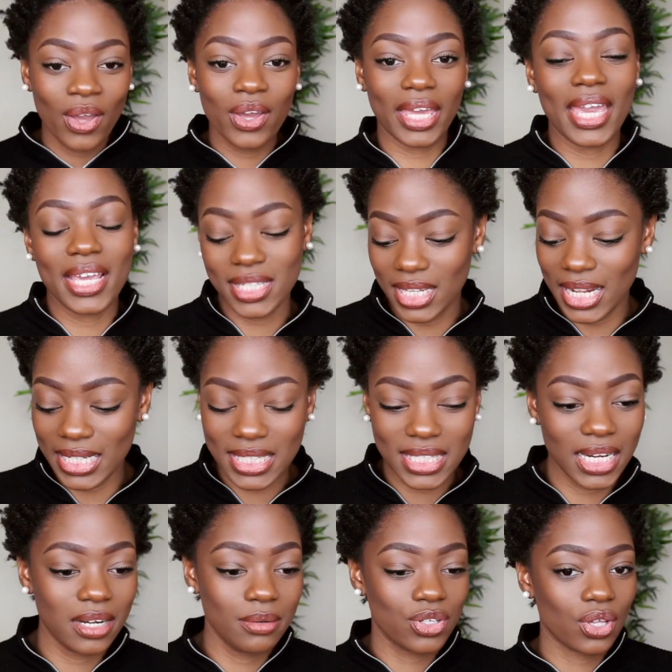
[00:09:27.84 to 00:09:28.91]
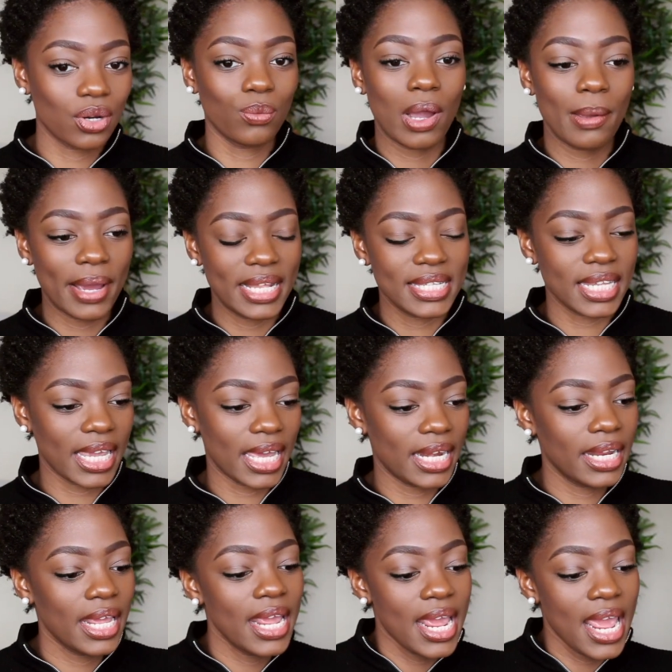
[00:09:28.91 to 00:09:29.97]
Okay, so that's done. I'm just gonna wipe my hands
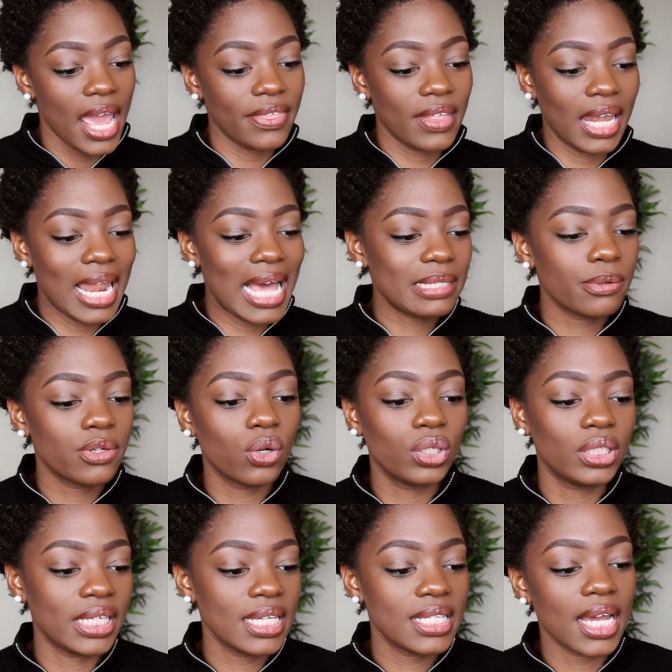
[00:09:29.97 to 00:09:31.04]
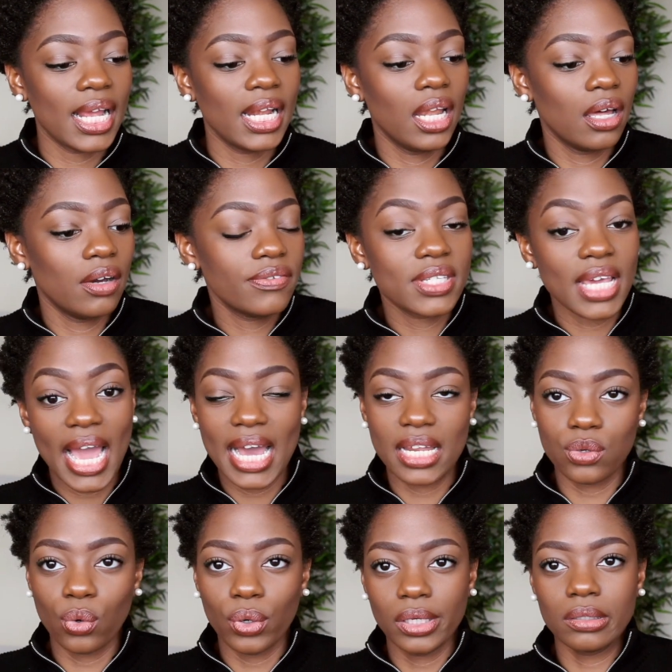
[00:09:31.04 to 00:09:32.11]
again. And then last but not least, I love to
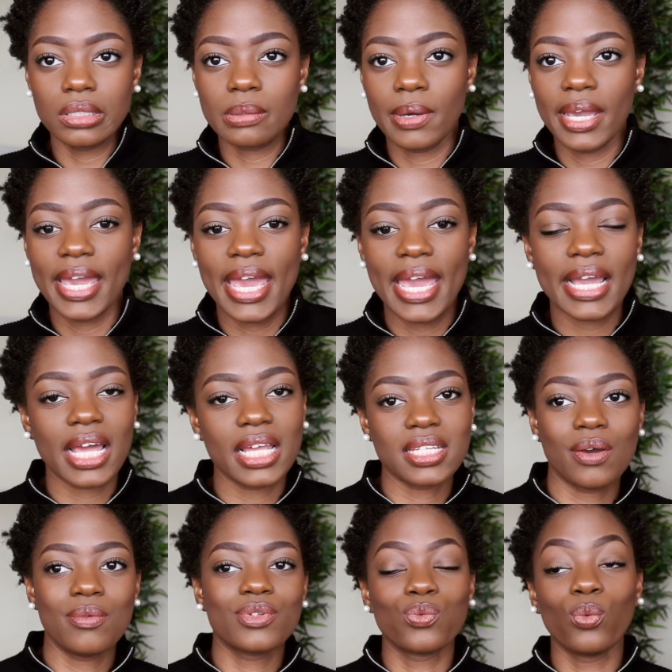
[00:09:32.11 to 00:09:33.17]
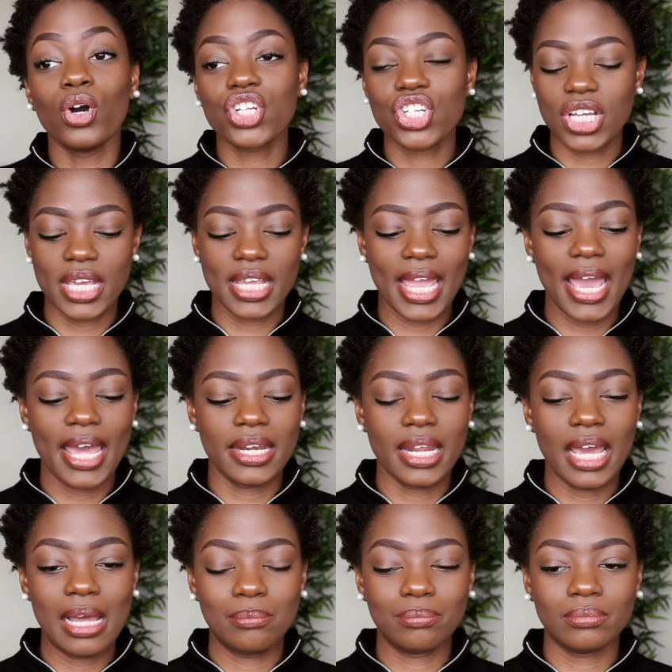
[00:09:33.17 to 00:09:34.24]
add oil to my hair, because I was watching
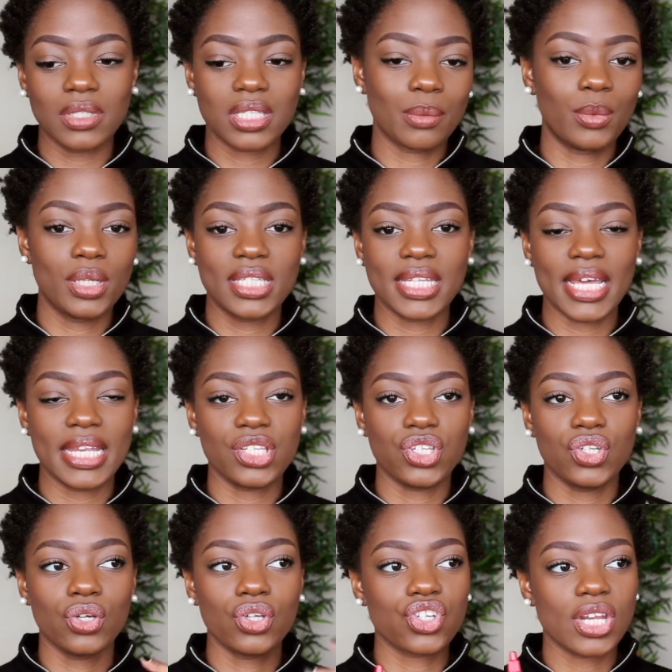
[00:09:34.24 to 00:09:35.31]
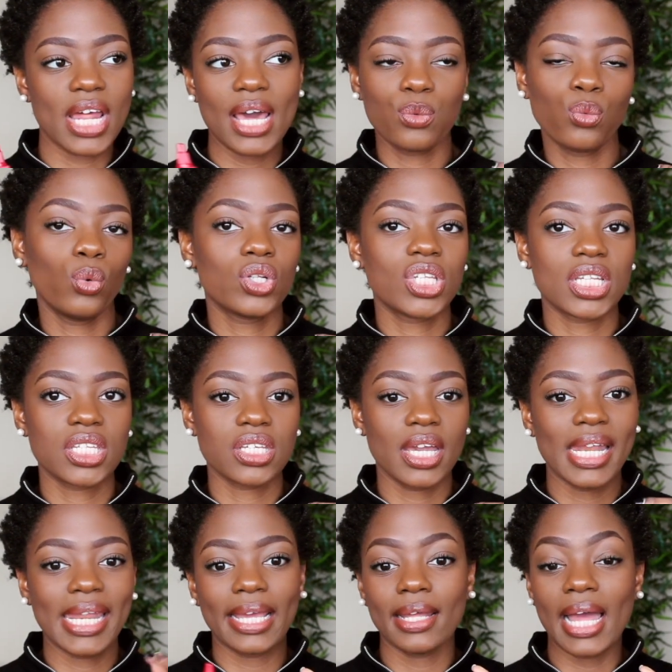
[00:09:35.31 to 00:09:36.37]
again, someone said, you know, you should add water to
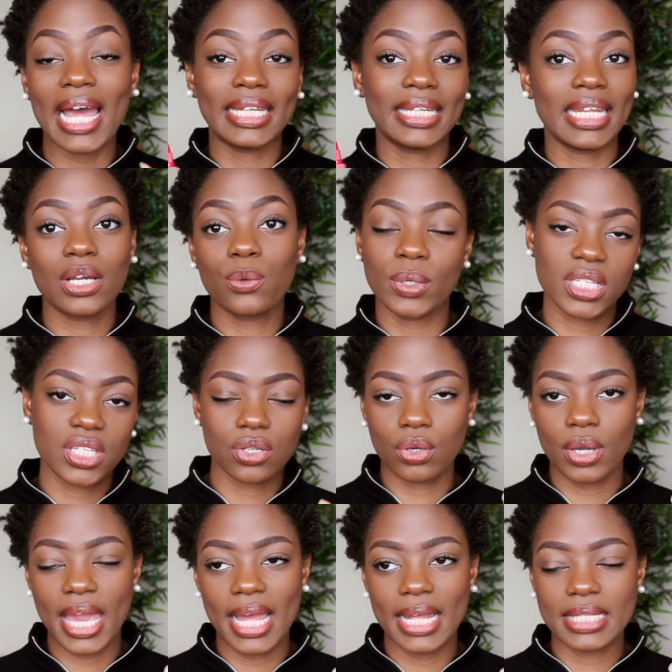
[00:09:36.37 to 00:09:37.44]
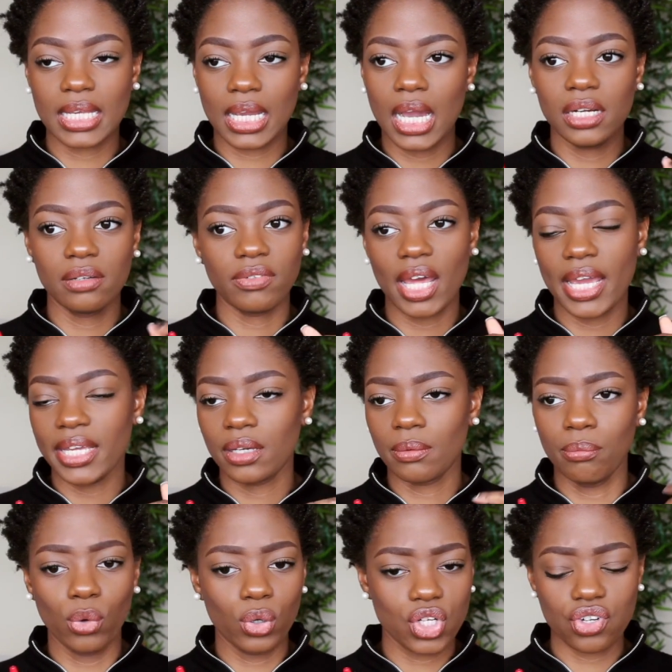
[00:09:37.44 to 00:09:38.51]
your hair, like add liquids to your hair to kind of like
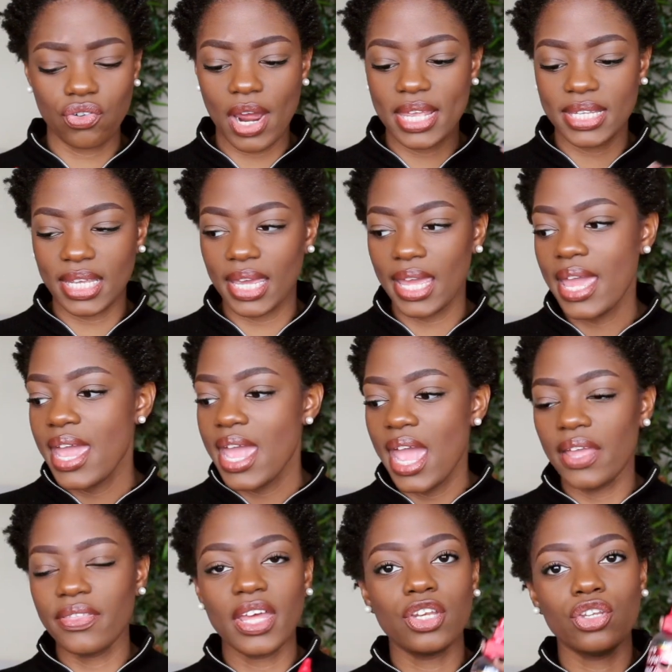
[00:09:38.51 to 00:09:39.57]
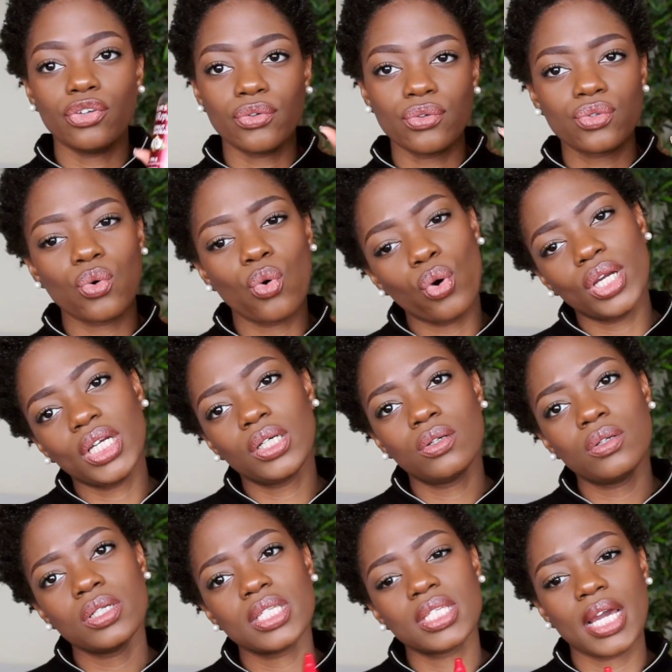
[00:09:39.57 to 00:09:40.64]
moisturize it, and then use
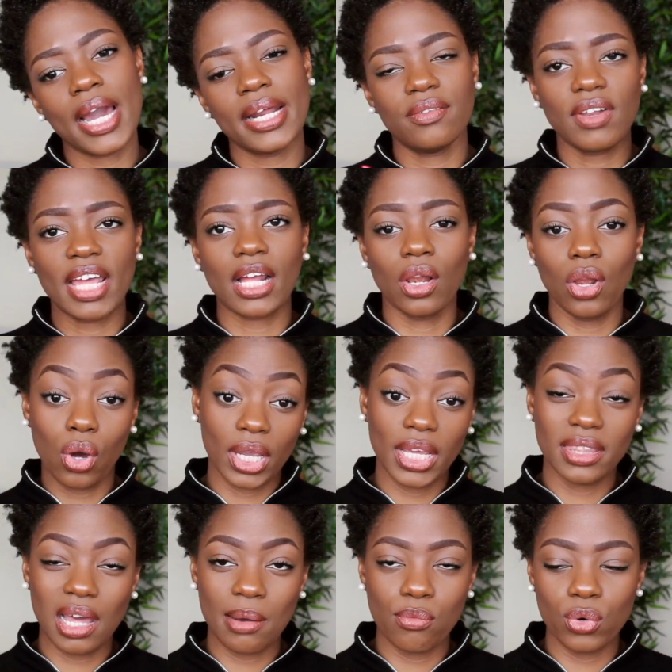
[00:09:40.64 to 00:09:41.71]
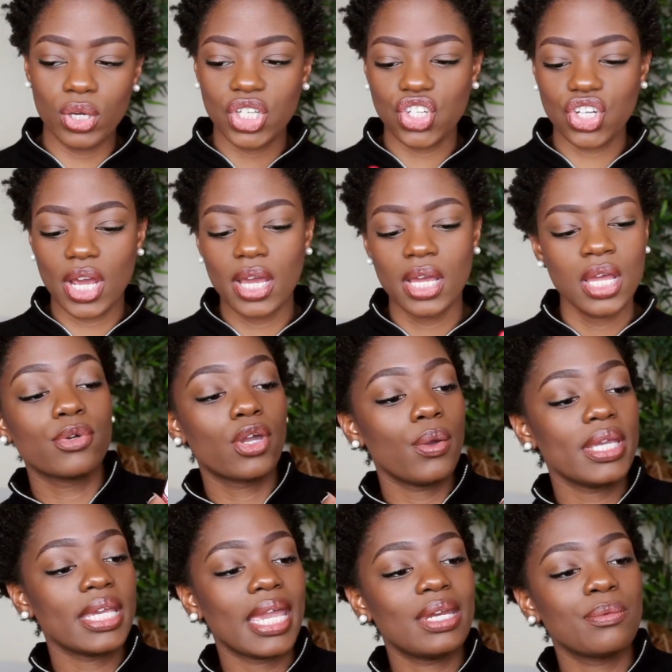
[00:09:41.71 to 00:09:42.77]
oil to kind of like lock in that moisture. I'm
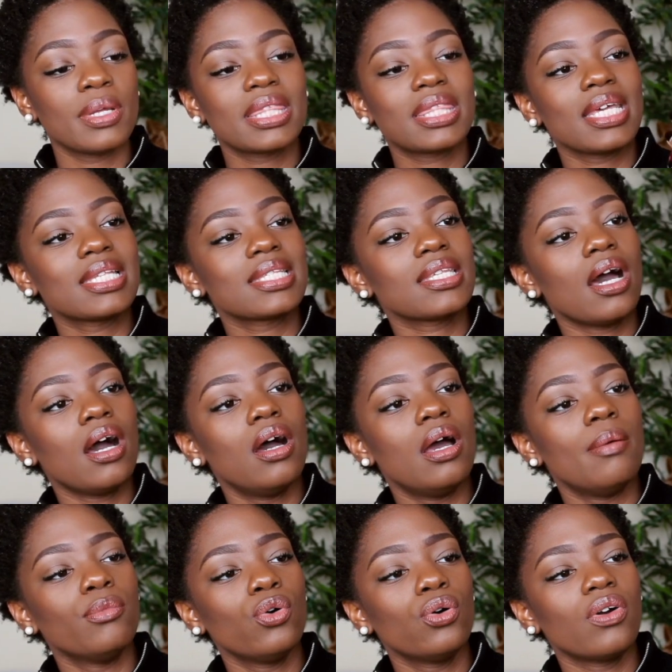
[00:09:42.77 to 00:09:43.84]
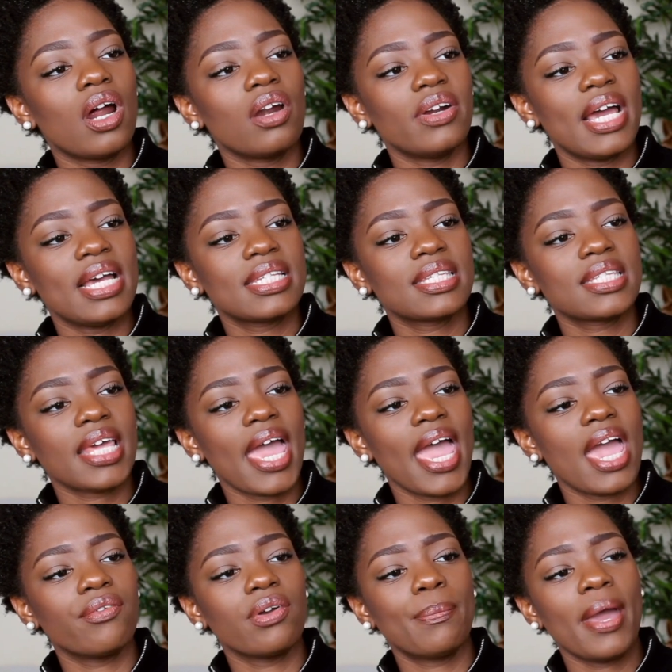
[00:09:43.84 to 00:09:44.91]
going in with this ORS
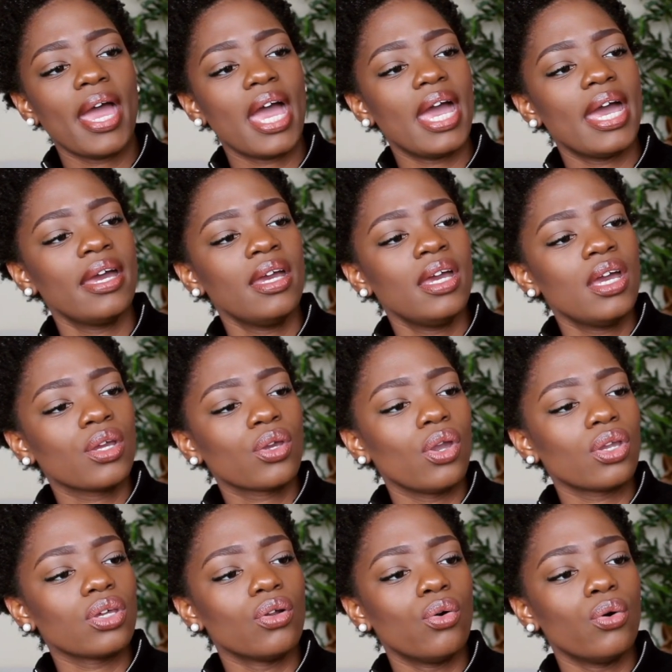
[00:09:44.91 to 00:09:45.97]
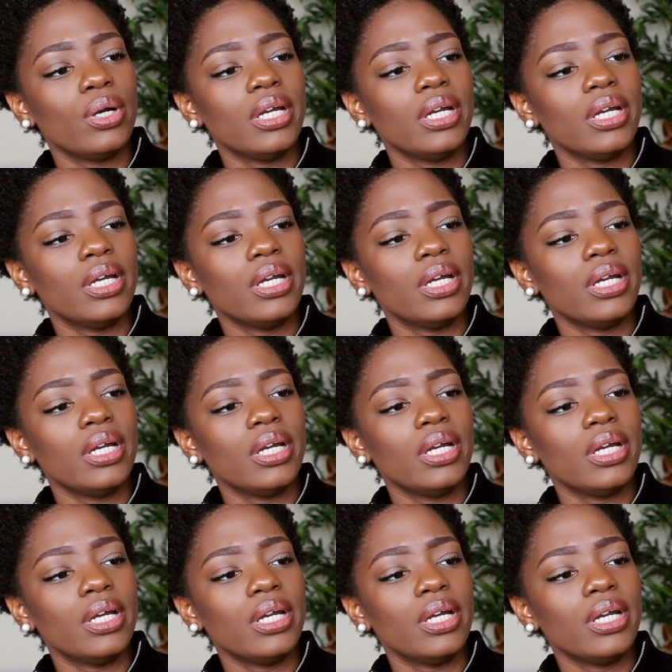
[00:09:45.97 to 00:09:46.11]
hair repair coconut